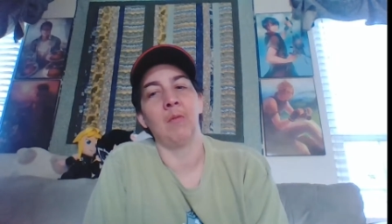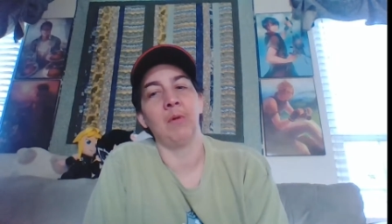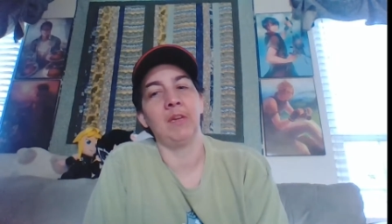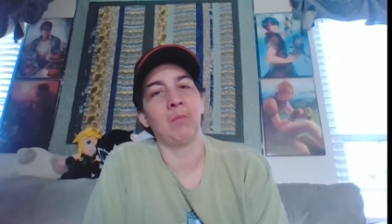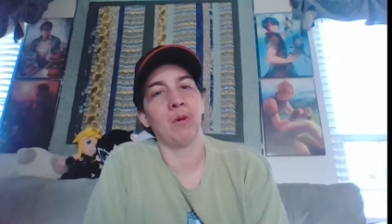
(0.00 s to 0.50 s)

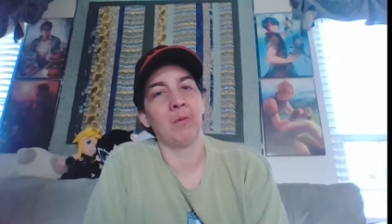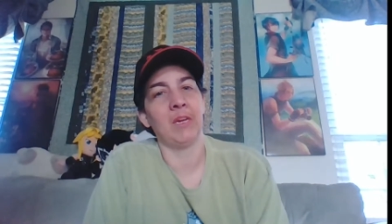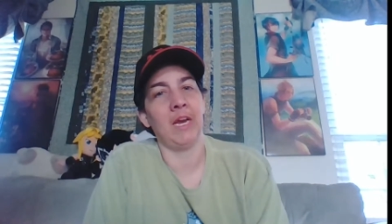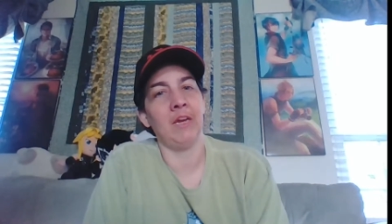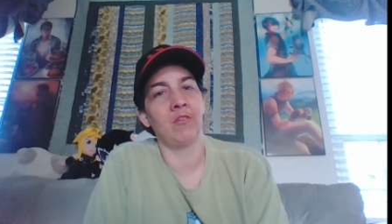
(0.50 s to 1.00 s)
We did One
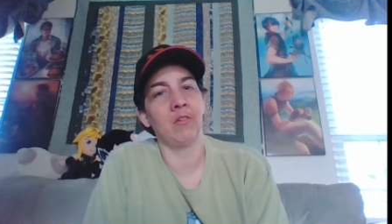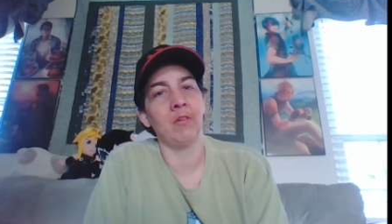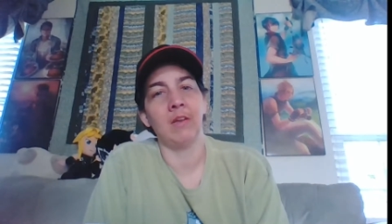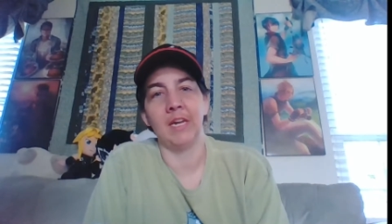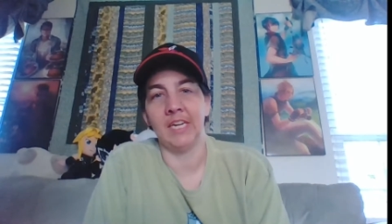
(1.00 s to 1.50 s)
Winged
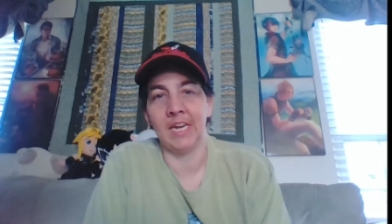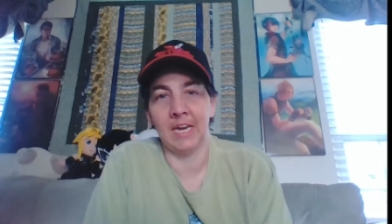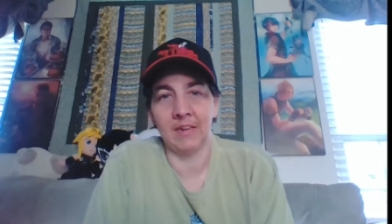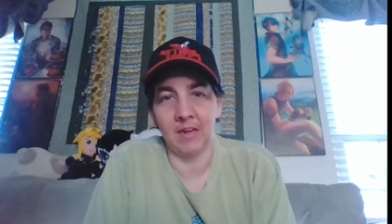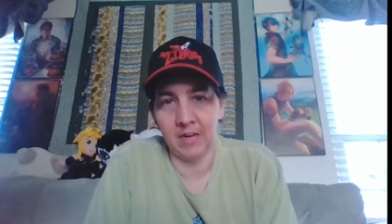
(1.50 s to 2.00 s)
Angel, and he
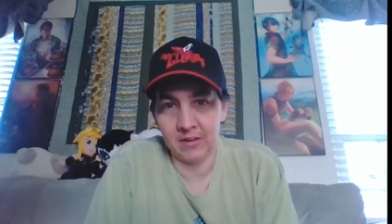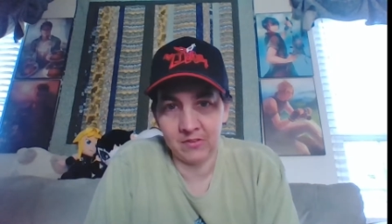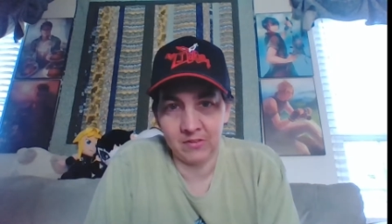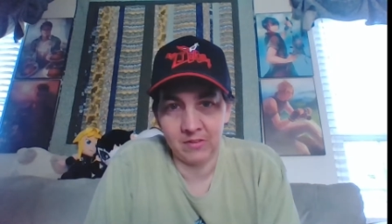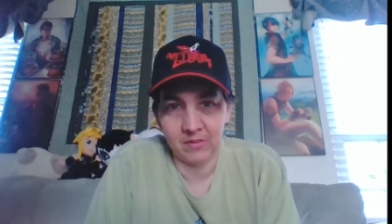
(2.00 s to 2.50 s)
had
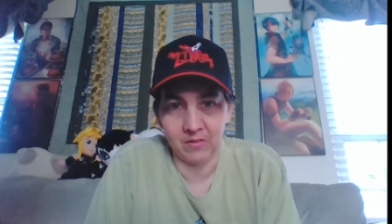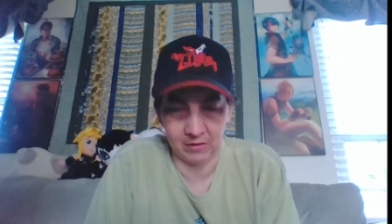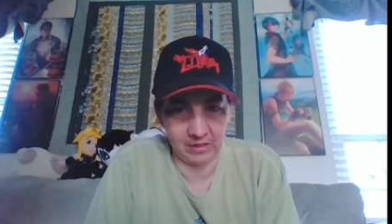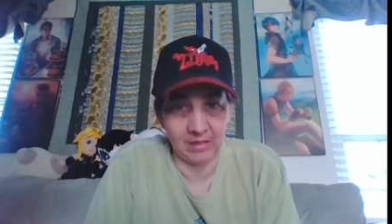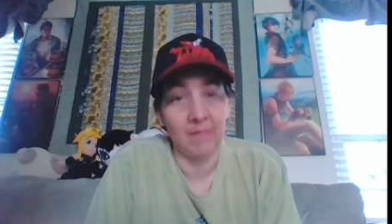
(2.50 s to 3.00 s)
us
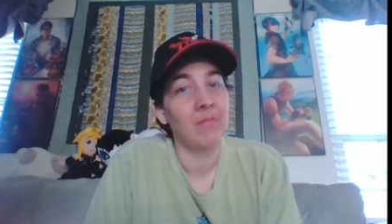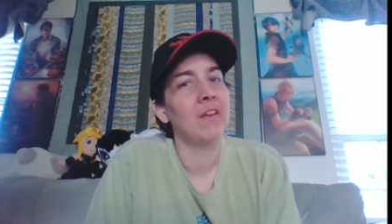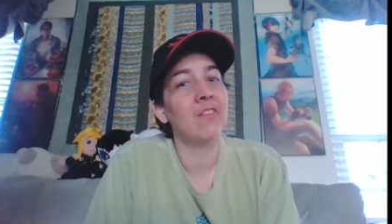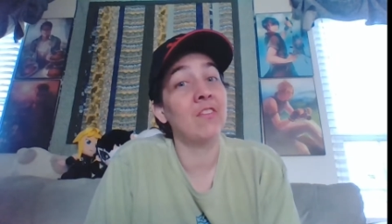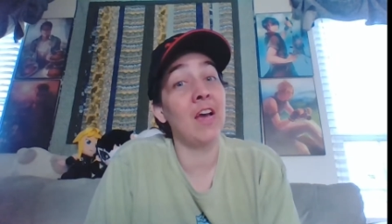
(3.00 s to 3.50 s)
do the
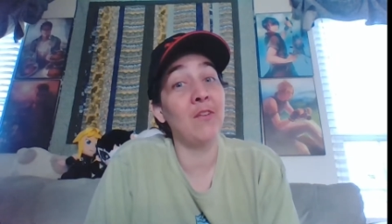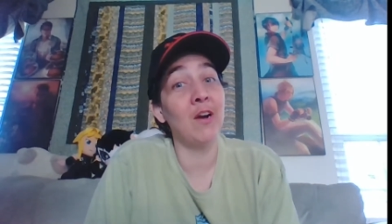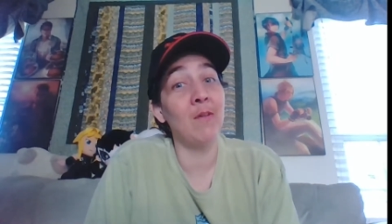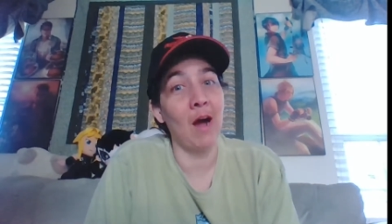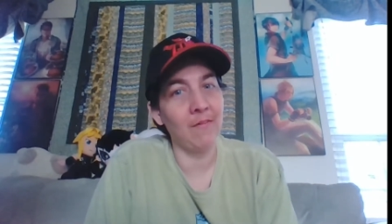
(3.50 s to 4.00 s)

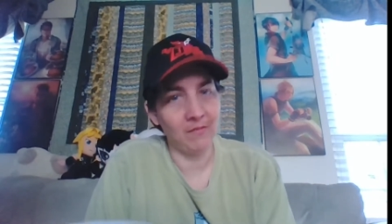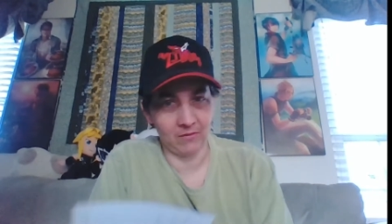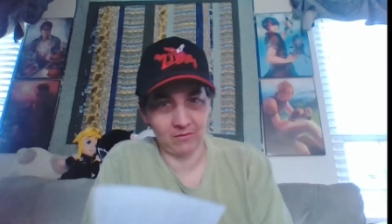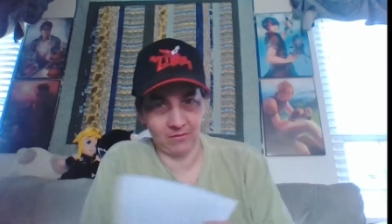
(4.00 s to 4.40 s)
Sephiroth